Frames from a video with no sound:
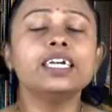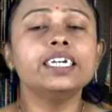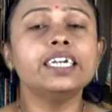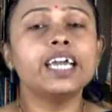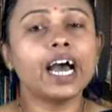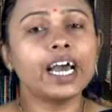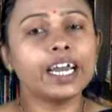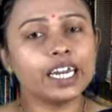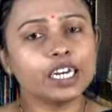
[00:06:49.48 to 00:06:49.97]

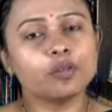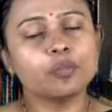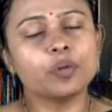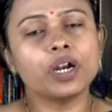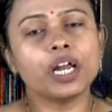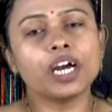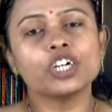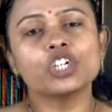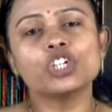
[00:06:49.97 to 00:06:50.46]
Direct
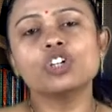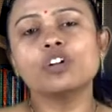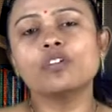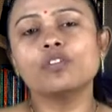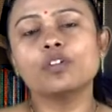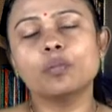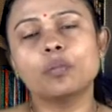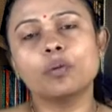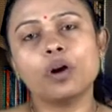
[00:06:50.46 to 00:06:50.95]
production
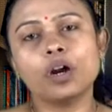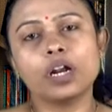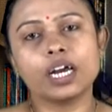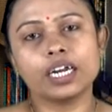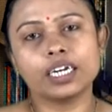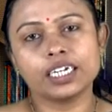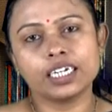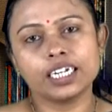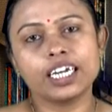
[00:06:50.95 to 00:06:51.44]
of the
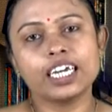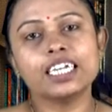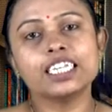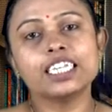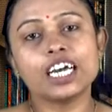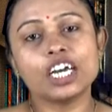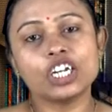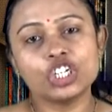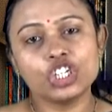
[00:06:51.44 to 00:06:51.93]
product
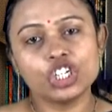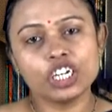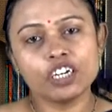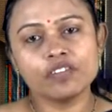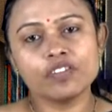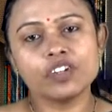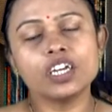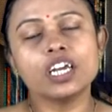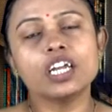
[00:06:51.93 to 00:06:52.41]
is
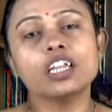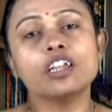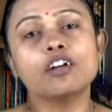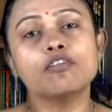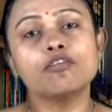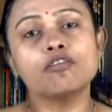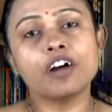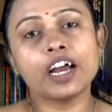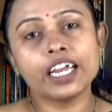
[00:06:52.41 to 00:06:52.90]
achieved in the
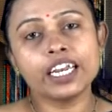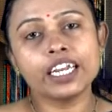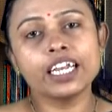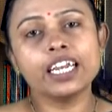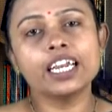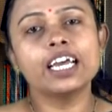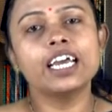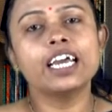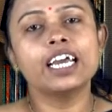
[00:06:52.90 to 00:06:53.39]

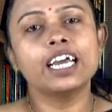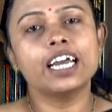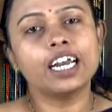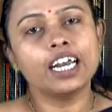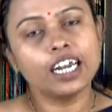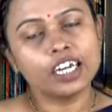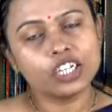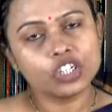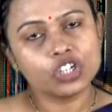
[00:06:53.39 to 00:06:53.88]
final
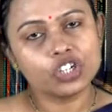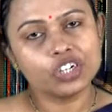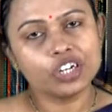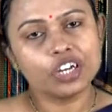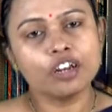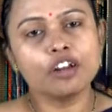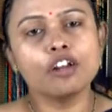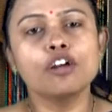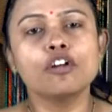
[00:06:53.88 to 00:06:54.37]

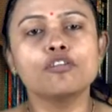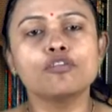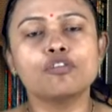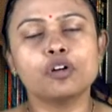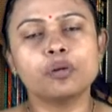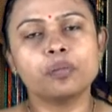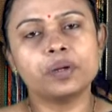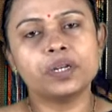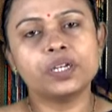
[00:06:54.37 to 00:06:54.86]
industrial
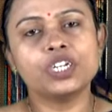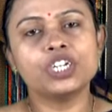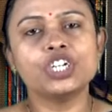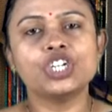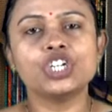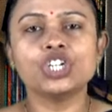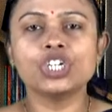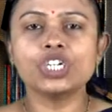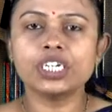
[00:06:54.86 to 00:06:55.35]

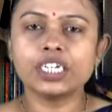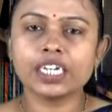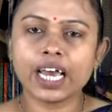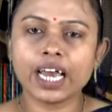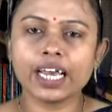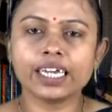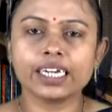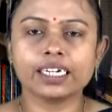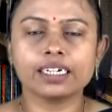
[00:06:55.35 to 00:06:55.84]
fermentation
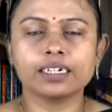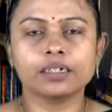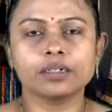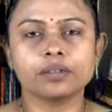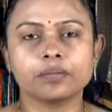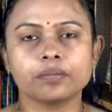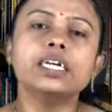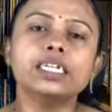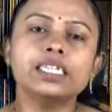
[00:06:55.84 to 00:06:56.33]
tank.
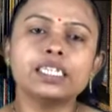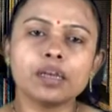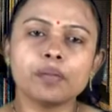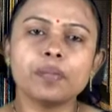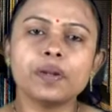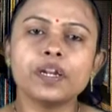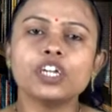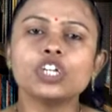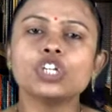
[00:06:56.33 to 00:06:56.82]

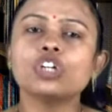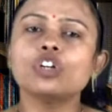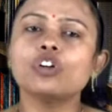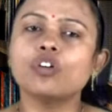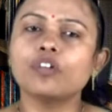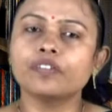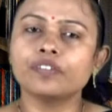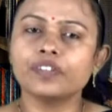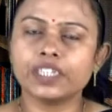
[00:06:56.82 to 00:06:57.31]
Separation
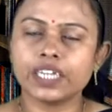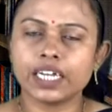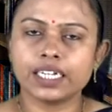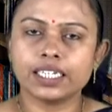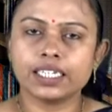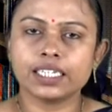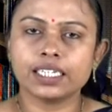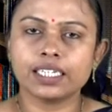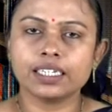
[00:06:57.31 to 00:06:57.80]
of
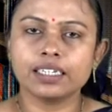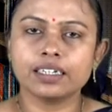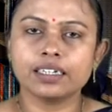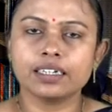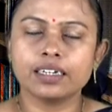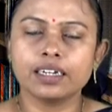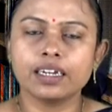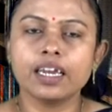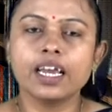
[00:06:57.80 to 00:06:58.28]
cells.
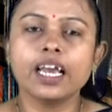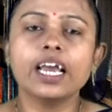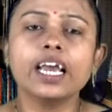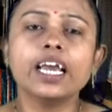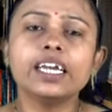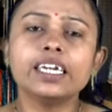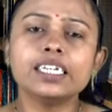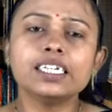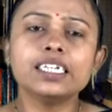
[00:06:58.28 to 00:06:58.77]

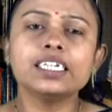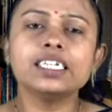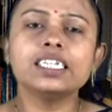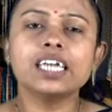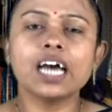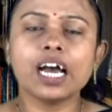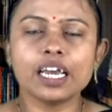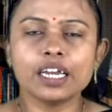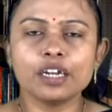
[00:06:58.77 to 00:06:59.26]
It is
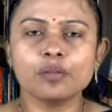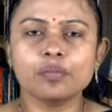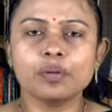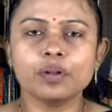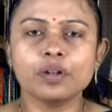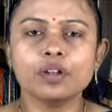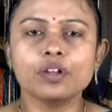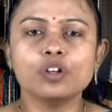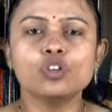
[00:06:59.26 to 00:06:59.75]

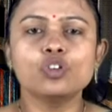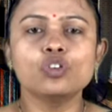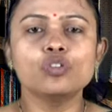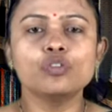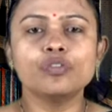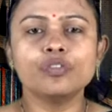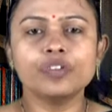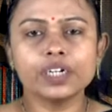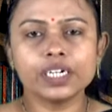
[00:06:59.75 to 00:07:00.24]
desirable to
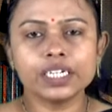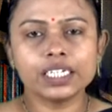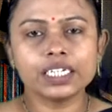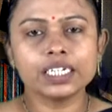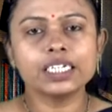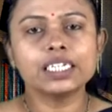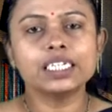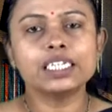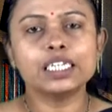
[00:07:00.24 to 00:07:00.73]

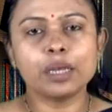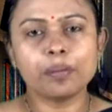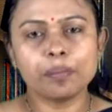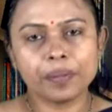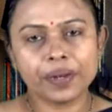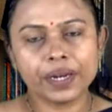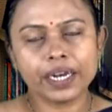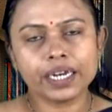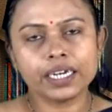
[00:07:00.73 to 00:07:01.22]
first
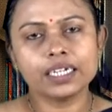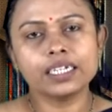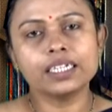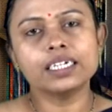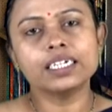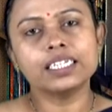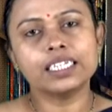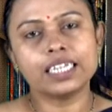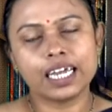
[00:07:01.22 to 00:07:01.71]
separate
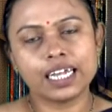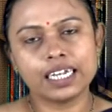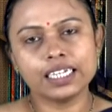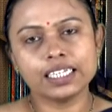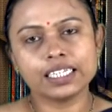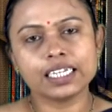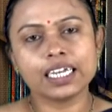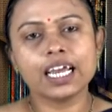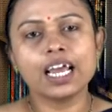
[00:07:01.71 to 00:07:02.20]
the
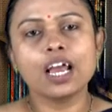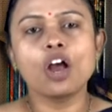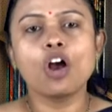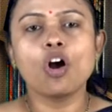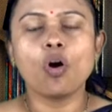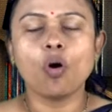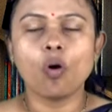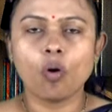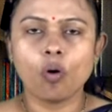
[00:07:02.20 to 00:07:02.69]
cells
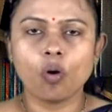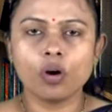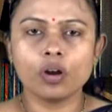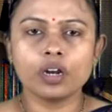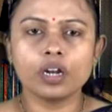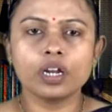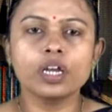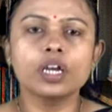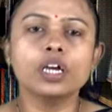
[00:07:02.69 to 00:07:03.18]
or
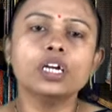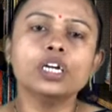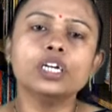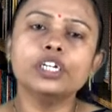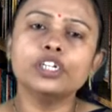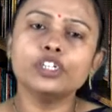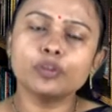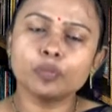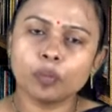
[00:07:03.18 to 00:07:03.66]

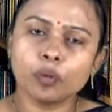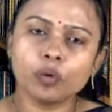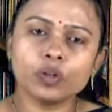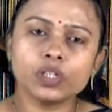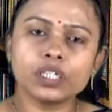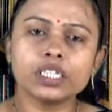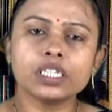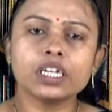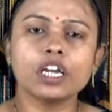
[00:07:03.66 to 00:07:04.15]

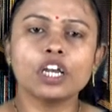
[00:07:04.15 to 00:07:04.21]
dispose the